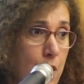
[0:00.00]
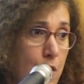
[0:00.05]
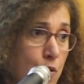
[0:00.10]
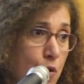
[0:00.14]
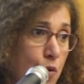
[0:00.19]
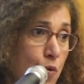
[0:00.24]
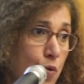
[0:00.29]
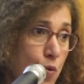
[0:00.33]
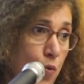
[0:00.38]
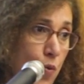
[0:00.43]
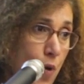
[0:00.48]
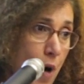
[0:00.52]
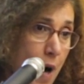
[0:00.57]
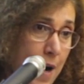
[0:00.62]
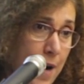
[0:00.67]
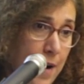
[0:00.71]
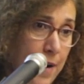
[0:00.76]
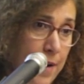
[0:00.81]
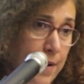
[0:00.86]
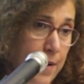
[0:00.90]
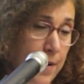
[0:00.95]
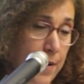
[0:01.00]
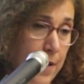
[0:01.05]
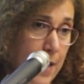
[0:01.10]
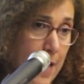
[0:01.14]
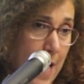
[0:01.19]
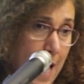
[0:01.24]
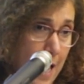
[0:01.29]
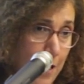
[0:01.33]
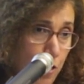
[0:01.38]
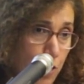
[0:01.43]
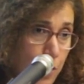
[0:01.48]
who are
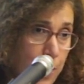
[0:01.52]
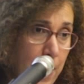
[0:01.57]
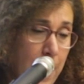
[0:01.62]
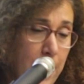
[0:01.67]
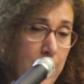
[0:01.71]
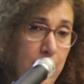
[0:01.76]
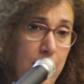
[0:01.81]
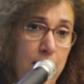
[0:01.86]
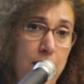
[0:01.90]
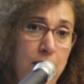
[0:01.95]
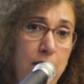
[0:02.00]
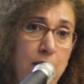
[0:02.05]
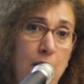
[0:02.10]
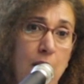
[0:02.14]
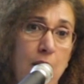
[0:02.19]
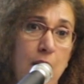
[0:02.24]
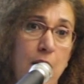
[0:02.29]
educated,